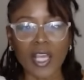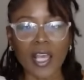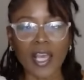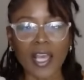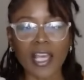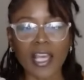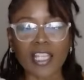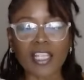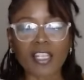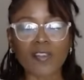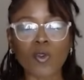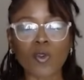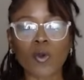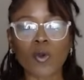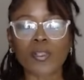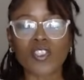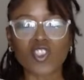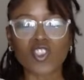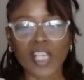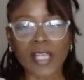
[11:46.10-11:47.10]
And then, of
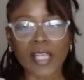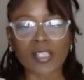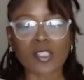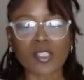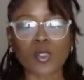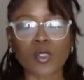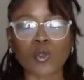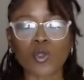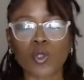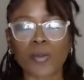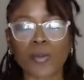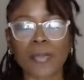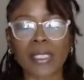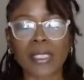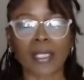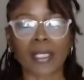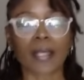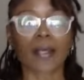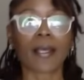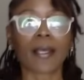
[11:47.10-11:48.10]
course, check social
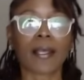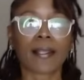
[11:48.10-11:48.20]
media.